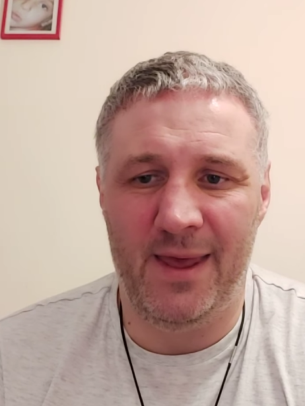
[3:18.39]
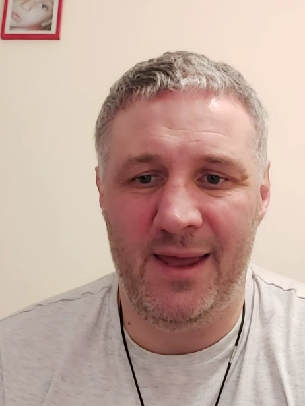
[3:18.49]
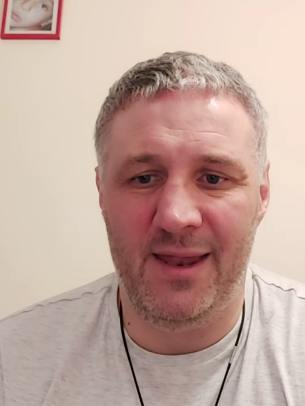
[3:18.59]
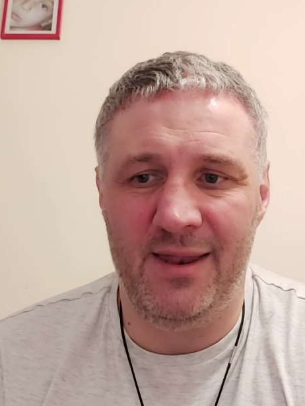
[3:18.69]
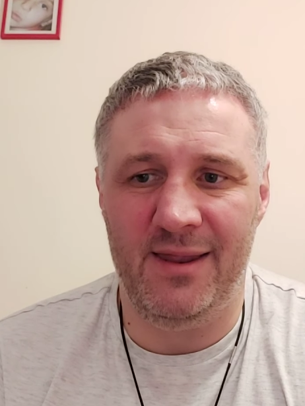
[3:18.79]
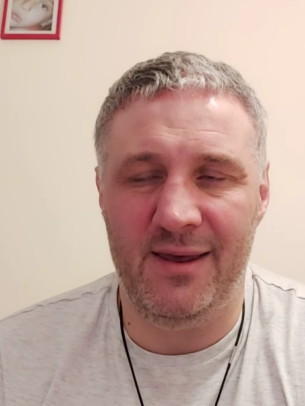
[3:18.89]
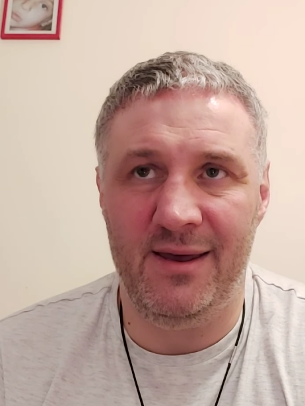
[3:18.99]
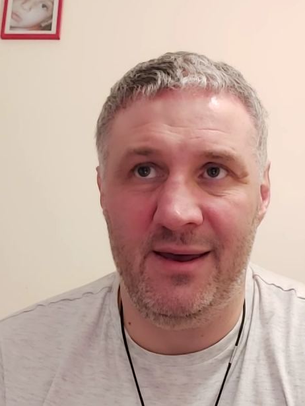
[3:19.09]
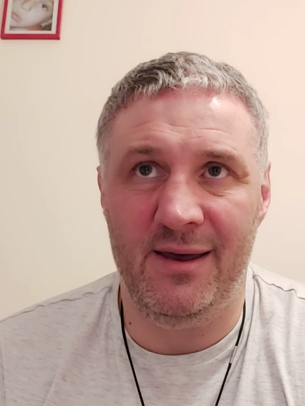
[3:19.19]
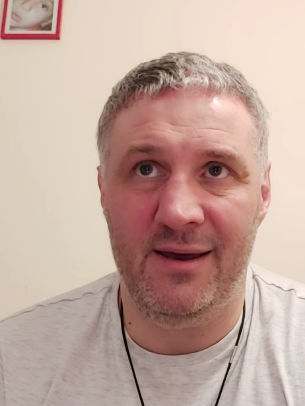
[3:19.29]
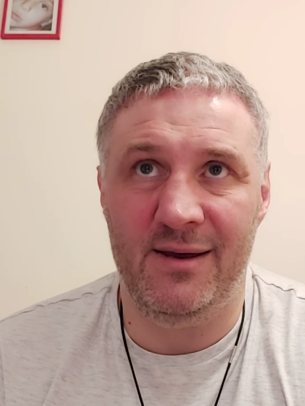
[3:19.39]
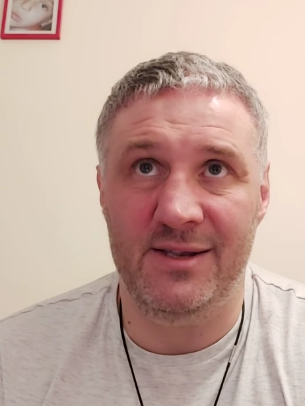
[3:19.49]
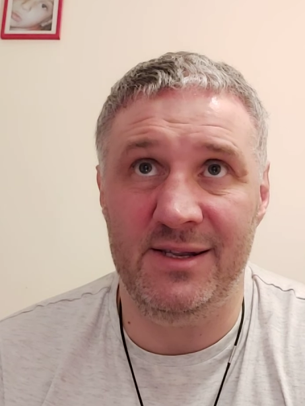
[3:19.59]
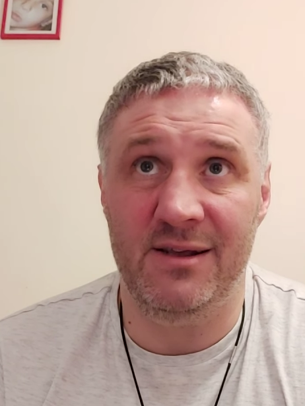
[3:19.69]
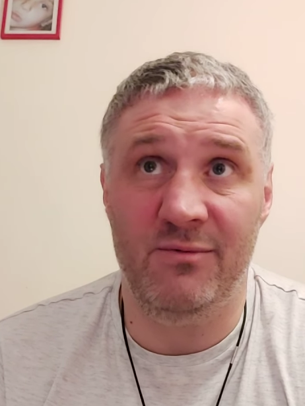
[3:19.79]
And
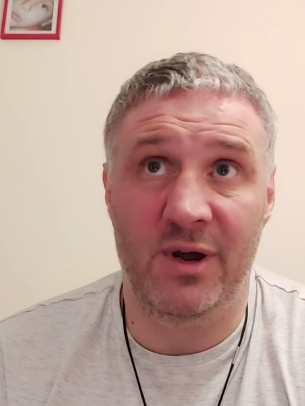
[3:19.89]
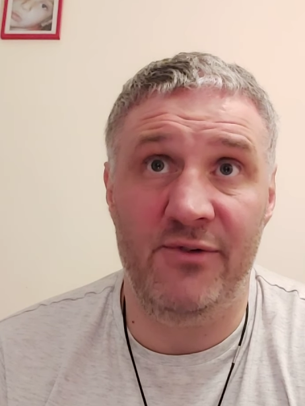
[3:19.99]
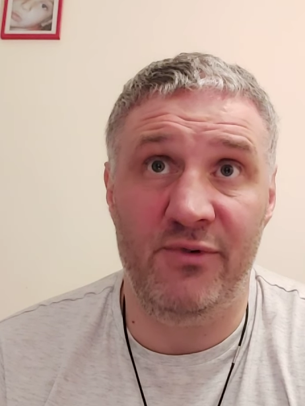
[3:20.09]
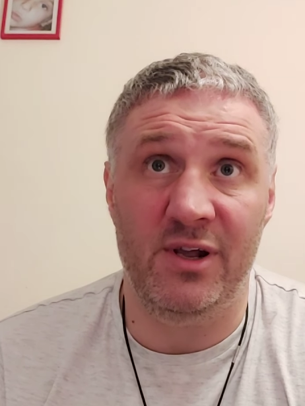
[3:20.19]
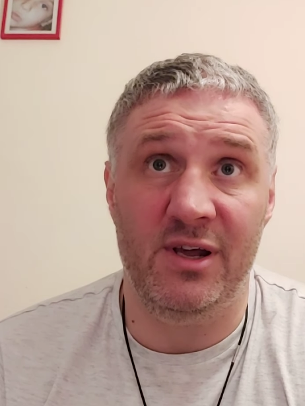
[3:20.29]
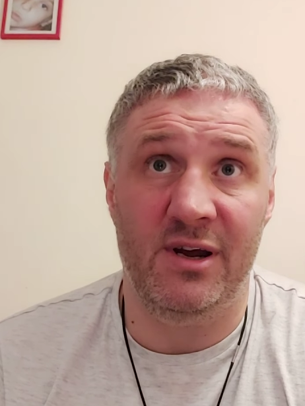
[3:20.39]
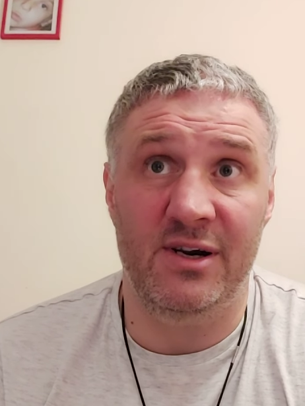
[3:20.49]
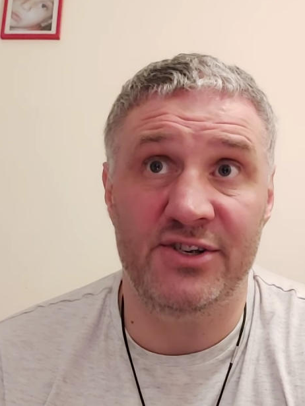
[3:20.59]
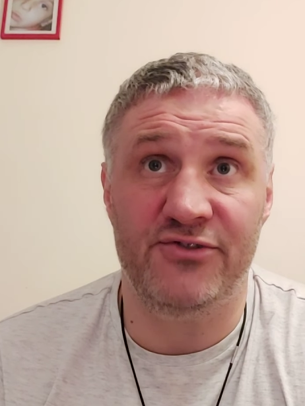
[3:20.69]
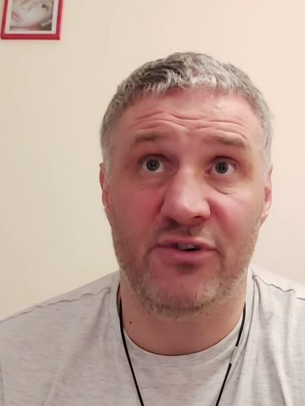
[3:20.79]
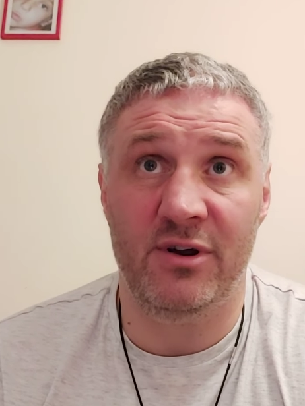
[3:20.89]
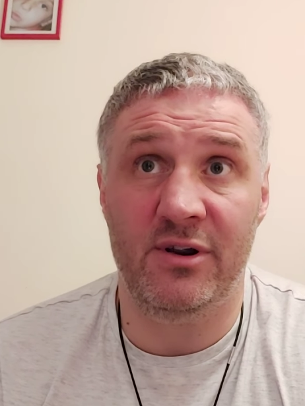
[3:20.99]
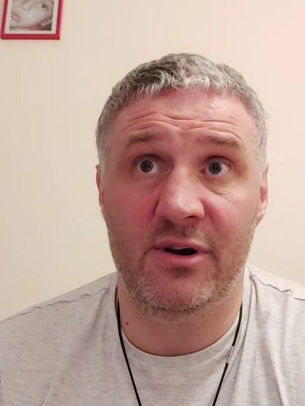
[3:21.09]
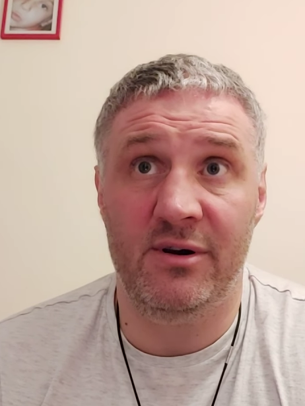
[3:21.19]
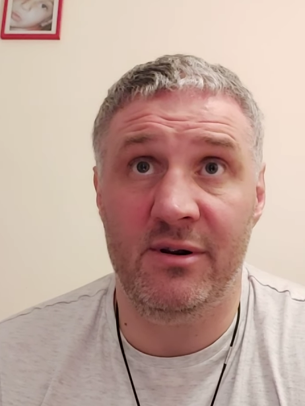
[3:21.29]
Dylan White really are
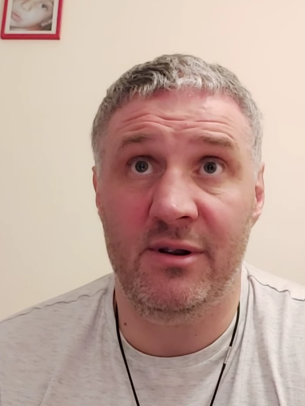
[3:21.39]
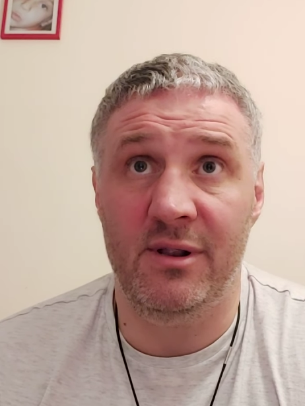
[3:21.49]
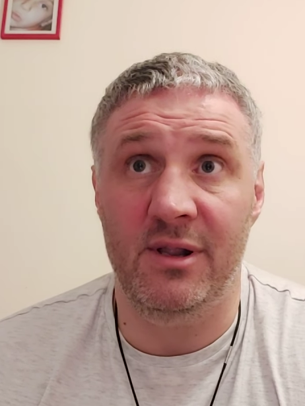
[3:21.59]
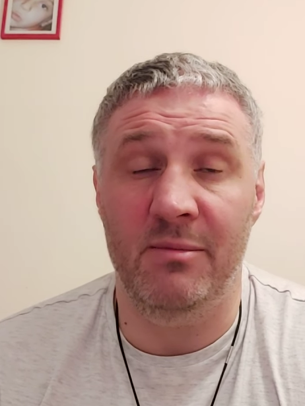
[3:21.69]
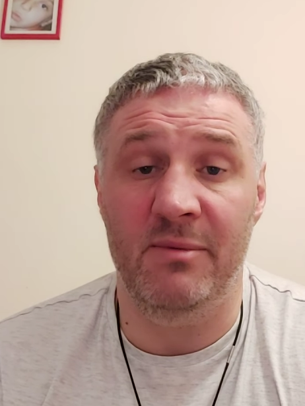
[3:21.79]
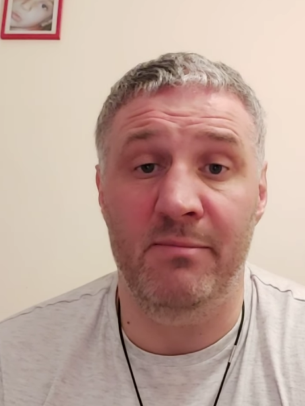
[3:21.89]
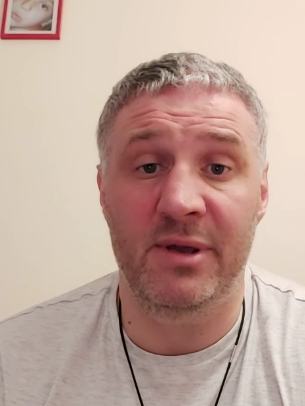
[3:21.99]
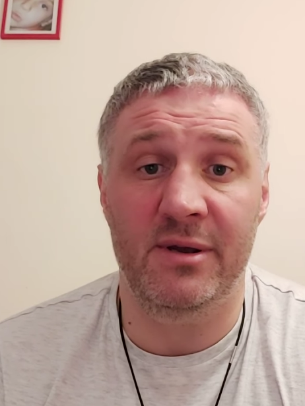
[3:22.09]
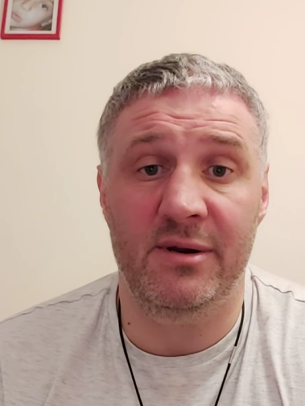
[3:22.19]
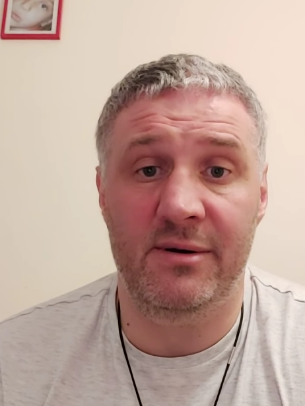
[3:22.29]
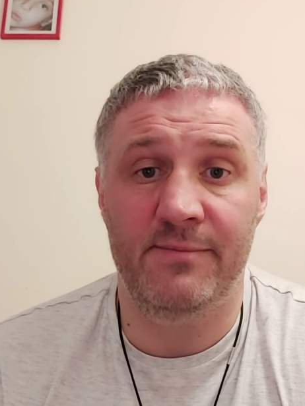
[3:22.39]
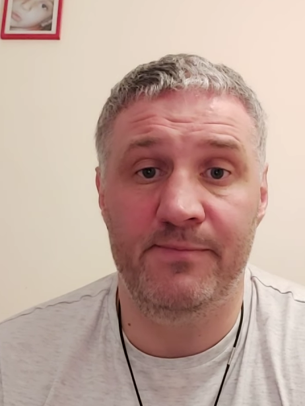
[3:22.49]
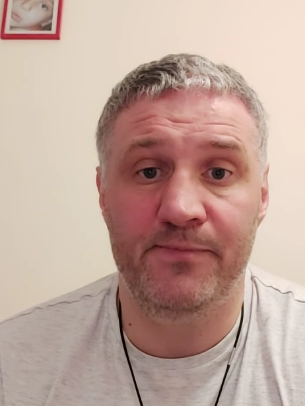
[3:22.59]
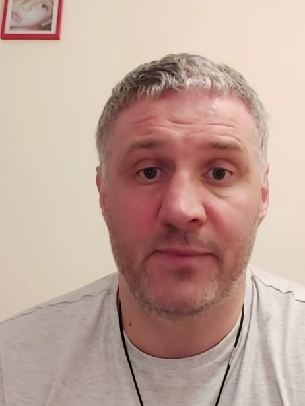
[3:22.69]
stronger, a little bit bigger.